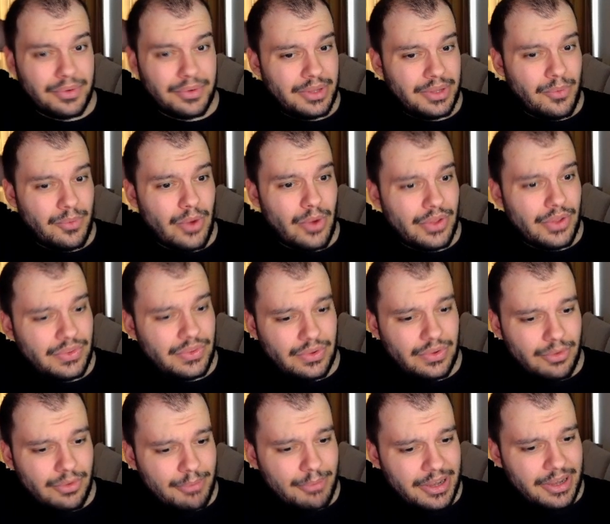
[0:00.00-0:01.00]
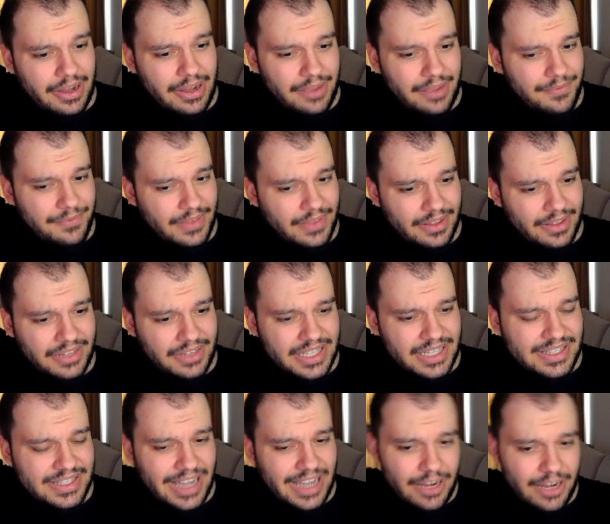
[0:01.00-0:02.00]
really want to. But I feel like
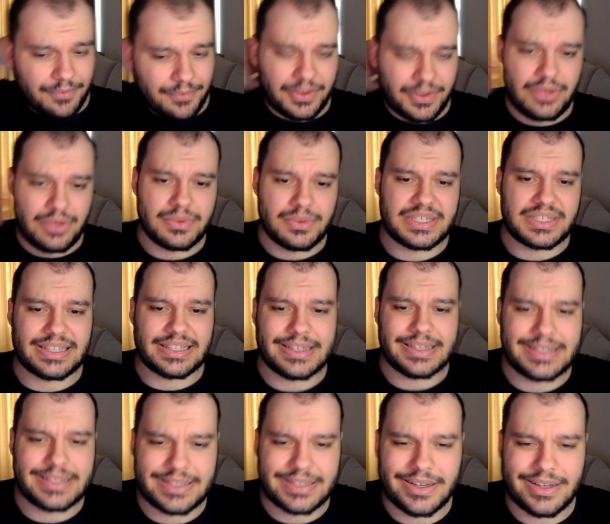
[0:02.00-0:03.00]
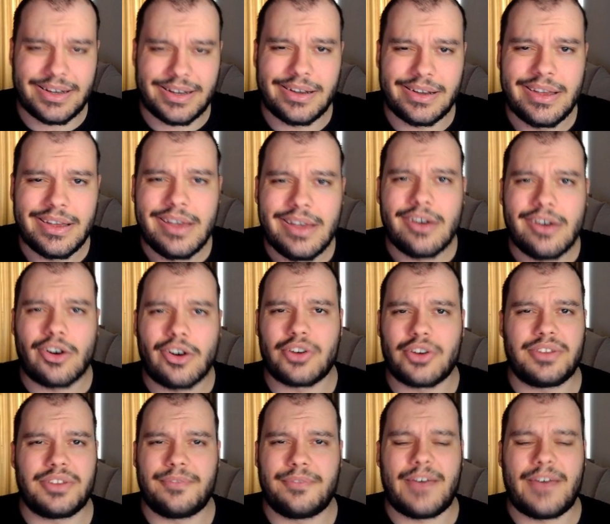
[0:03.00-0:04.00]
that's kind of a useless
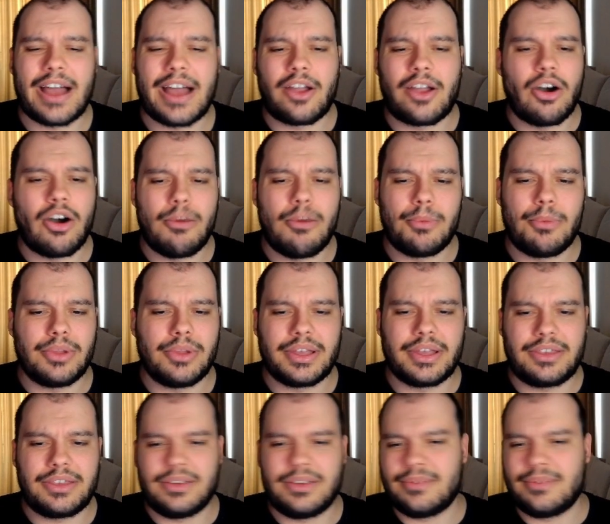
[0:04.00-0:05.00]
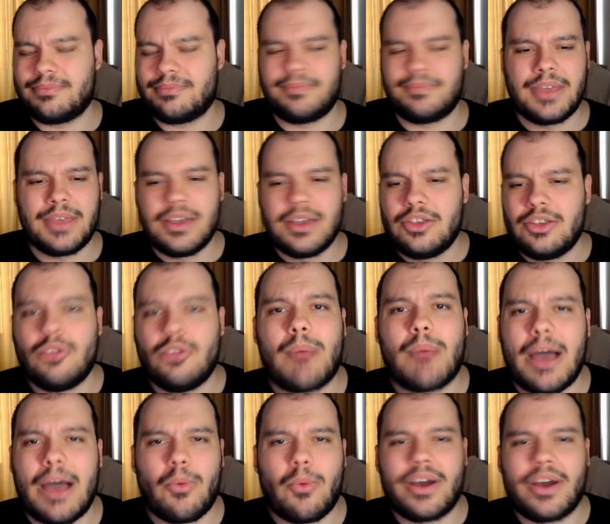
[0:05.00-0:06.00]
artifact combo. Like you
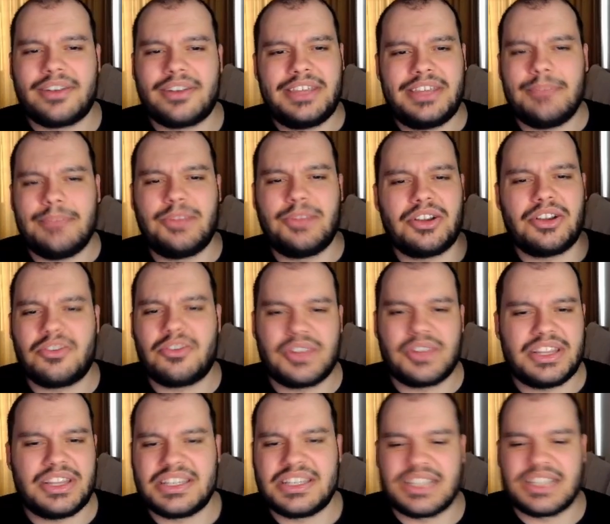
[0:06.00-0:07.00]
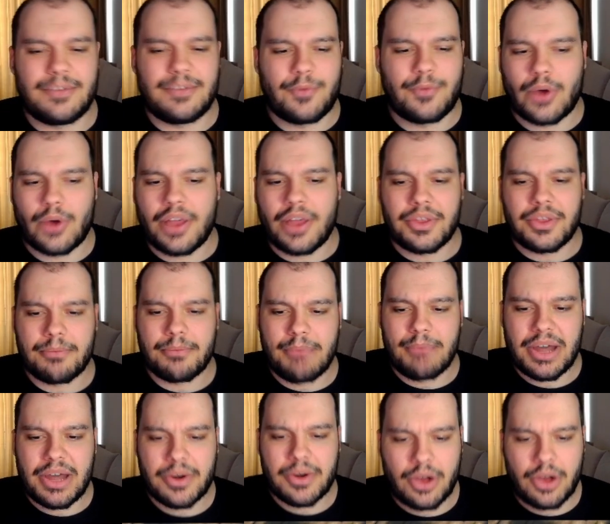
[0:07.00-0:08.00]
might want to keep the iridescent for other
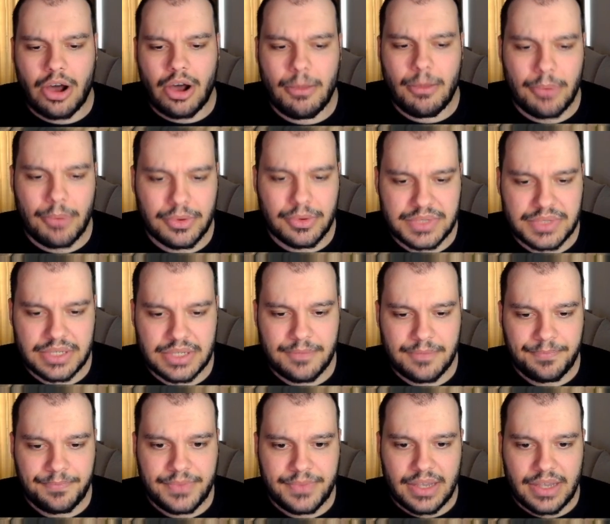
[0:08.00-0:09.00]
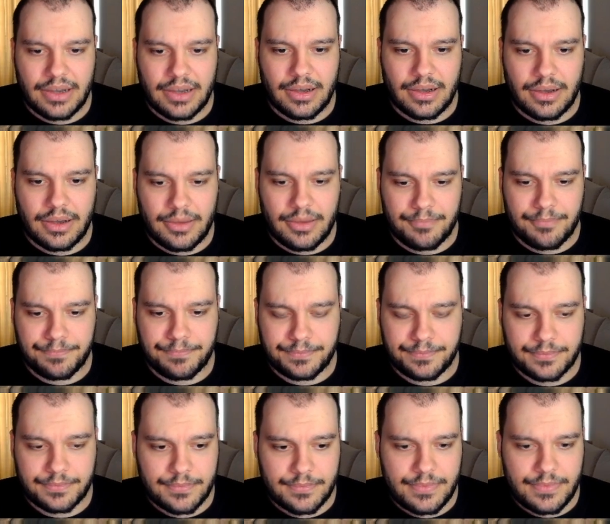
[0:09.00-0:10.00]
better combos.
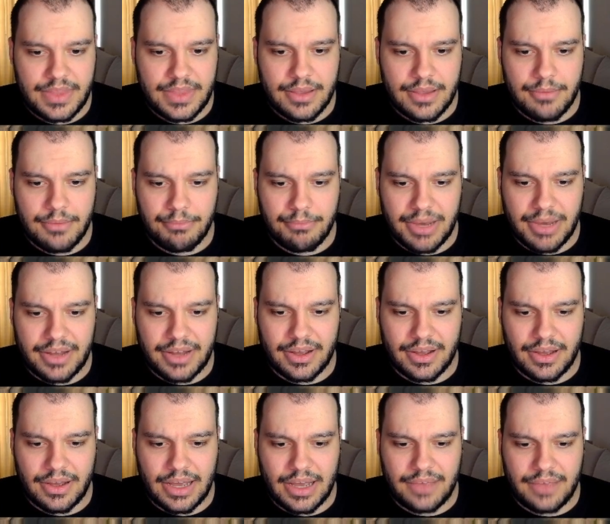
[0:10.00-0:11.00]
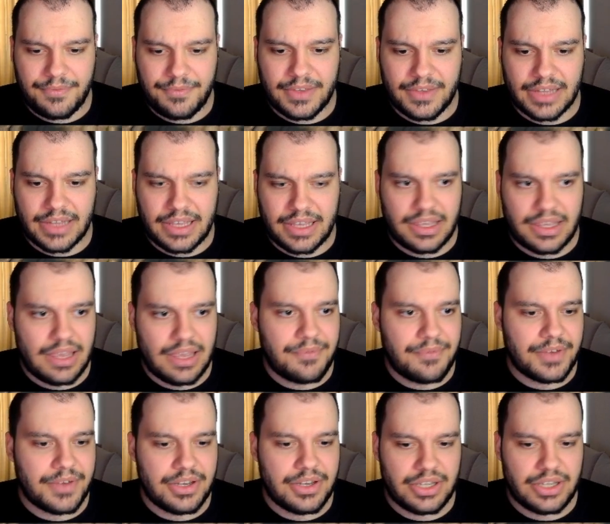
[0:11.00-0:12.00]
But I feel like
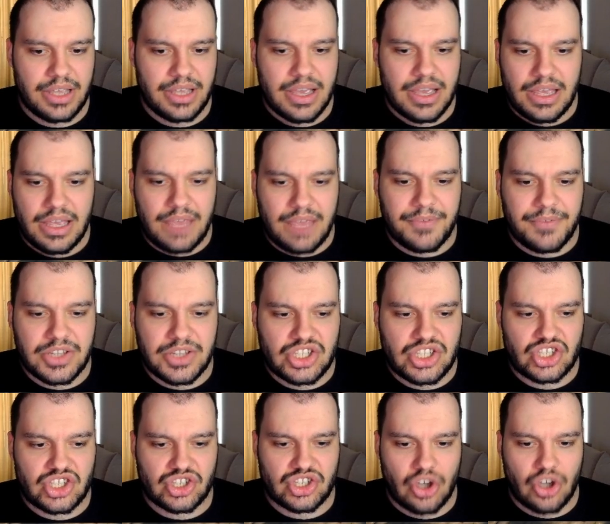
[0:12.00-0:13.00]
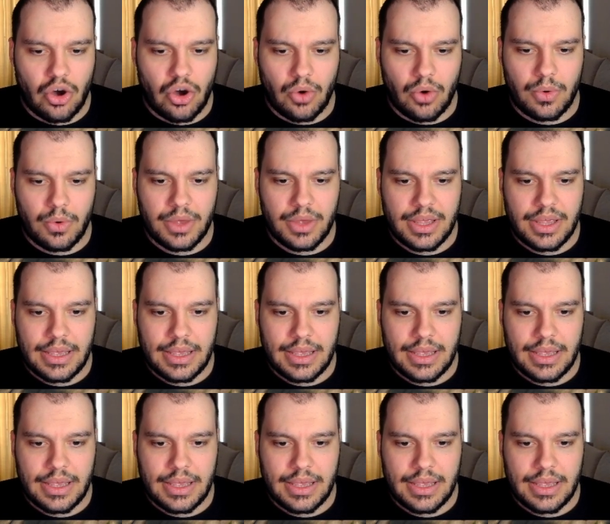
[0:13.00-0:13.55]
even so,